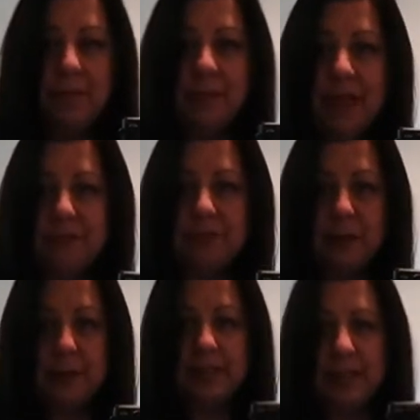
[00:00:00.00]
my black
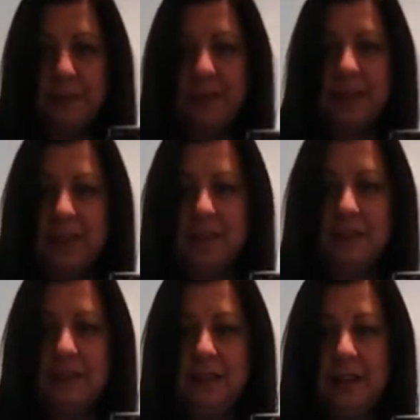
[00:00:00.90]
flowy top
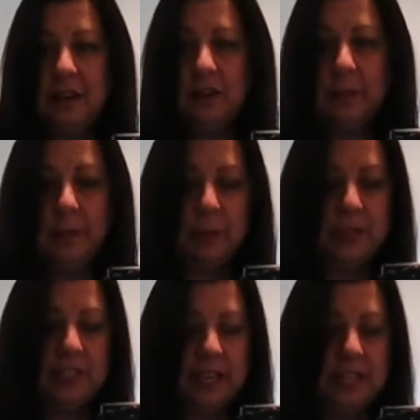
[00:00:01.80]
again. I don't remember
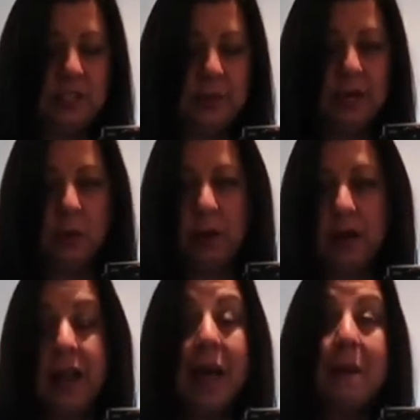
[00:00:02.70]
which day last week I wore
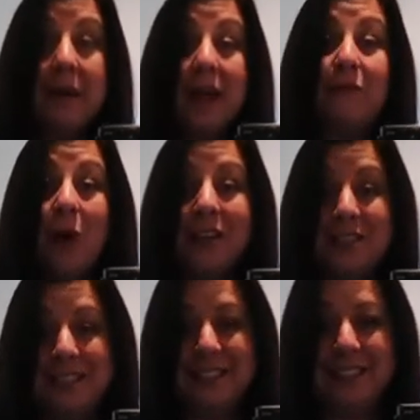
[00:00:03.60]
it, but I've
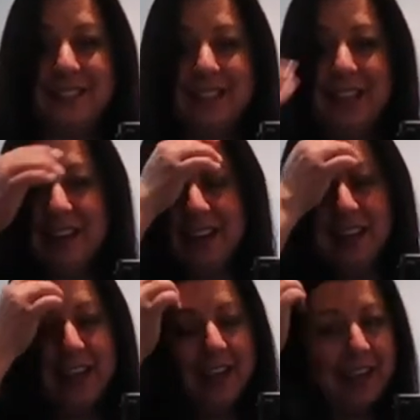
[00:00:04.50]
washed it since then.
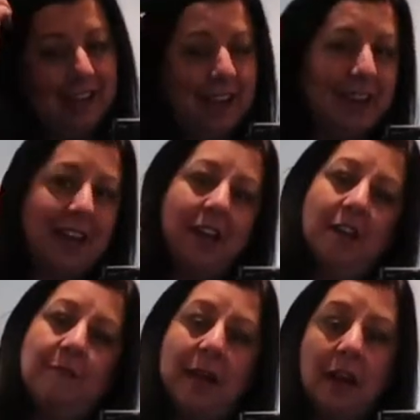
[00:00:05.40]
And I
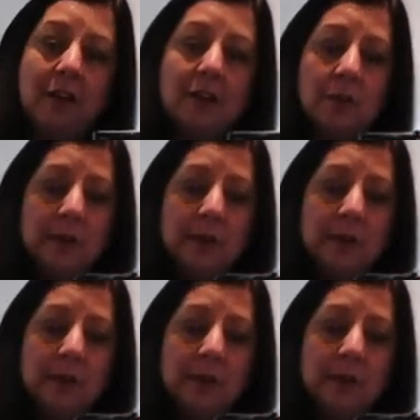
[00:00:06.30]
have paired it